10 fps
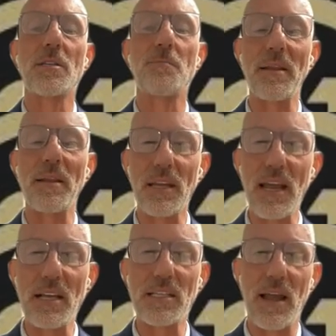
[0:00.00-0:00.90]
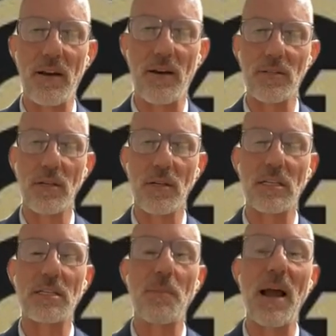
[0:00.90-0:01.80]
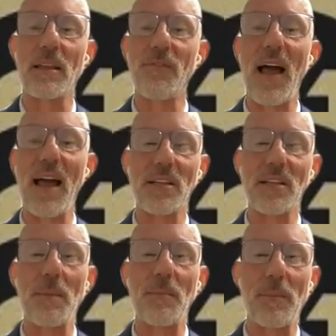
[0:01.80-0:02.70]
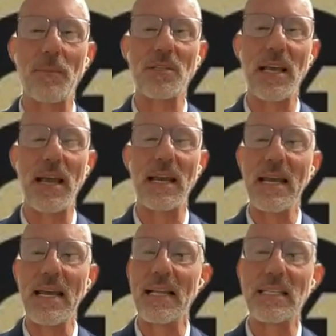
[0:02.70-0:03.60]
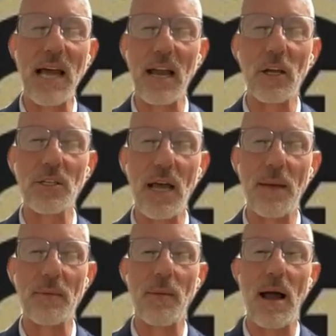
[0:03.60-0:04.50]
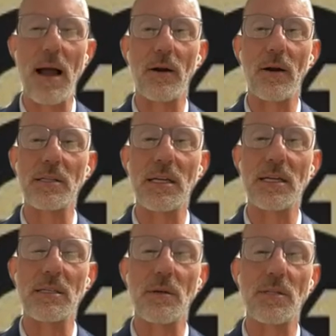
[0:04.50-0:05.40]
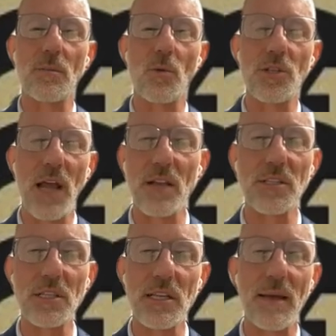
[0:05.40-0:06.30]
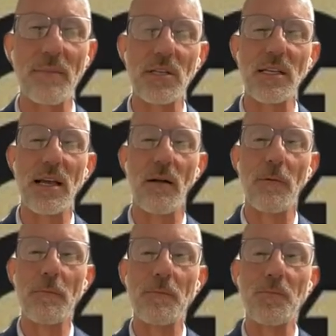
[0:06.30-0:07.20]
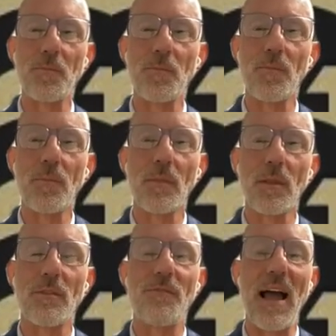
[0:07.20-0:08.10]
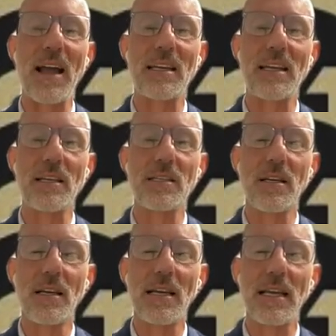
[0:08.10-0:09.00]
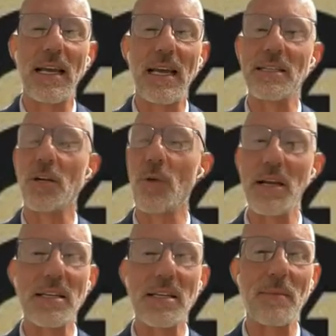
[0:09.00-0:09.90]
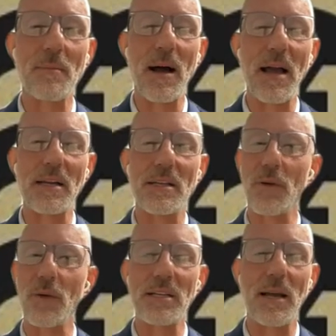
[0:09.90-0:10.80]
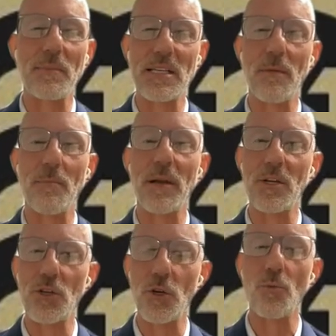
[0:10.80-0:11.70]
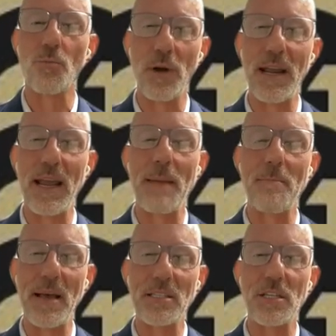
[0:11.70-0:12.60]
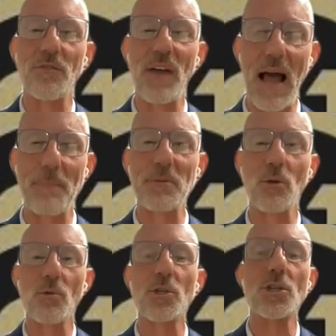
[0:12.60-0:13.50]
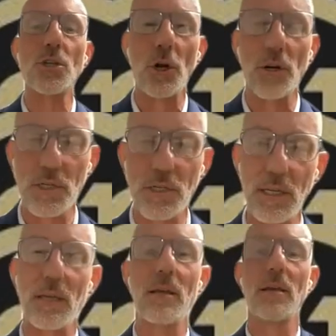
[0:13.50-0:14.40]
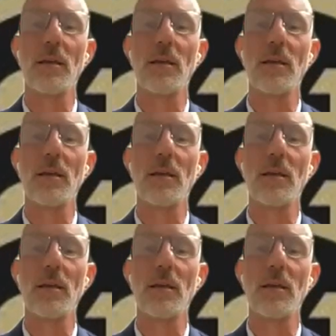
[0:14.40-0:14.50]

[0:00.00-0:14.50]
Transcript: despite the naysayers, despite the fact that some people are saying it's not a good time to buy or it's, it's, a, it's a more challenging time to sell. The fact is, it is a great time to buy and it is a great time to sell because you bring a message of absolute certainty